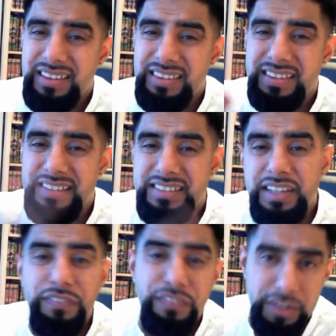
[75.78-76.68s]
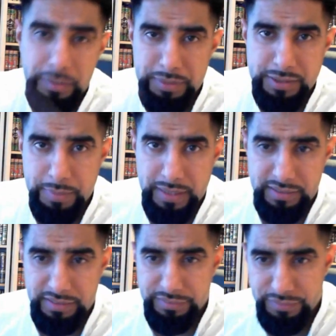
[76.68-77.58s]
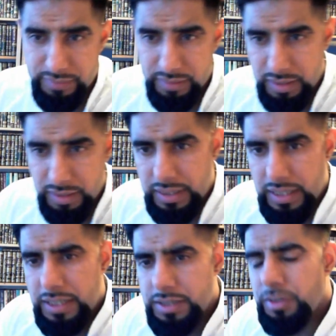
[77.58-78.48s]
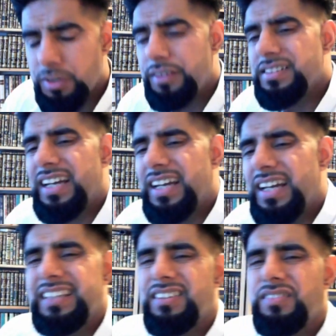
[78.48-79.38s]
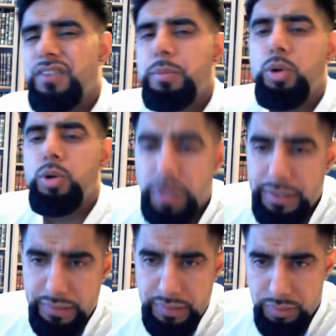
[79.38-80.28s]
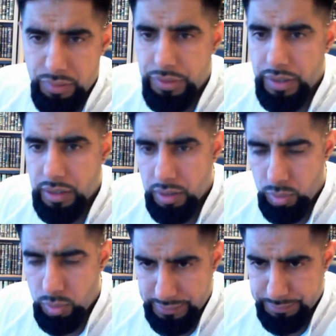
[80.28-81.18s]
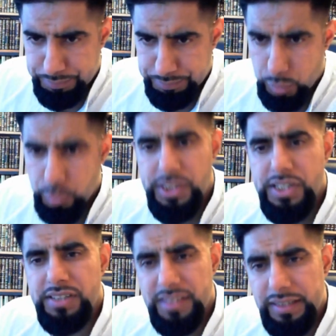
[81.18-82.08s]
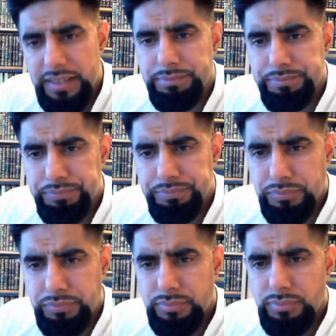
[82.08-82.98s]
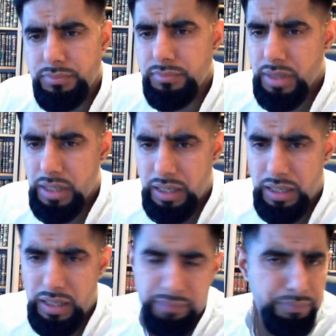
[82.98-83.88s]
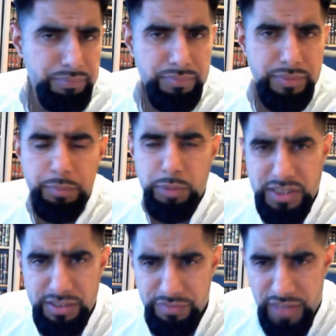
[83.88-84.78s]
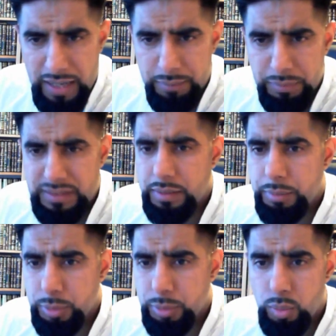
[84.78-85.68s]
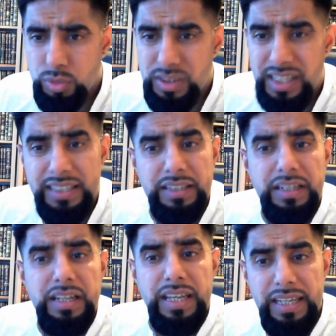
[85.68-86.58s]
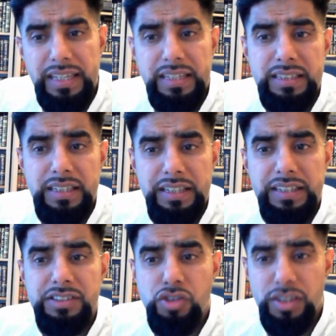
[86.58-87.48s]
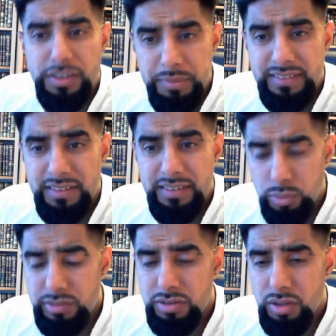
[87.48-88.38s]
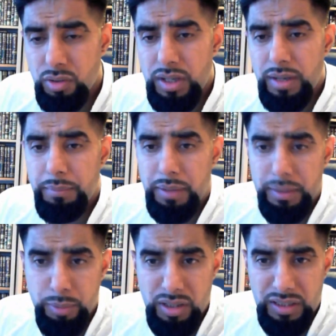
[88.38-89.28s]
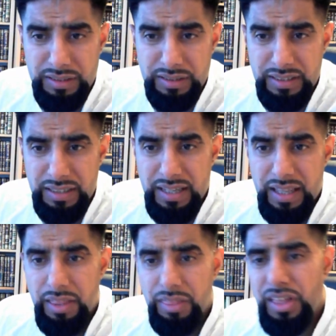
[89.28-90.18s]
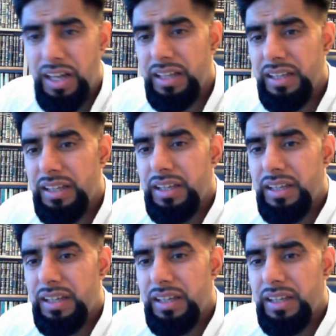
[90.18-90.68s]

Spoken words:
the differing perspective. So there is a hadith of Abu Huraira radiallahu anh, which is in the Musnad of Ahmad and Abu Dawud, and it is transmitted also by Bukhari, that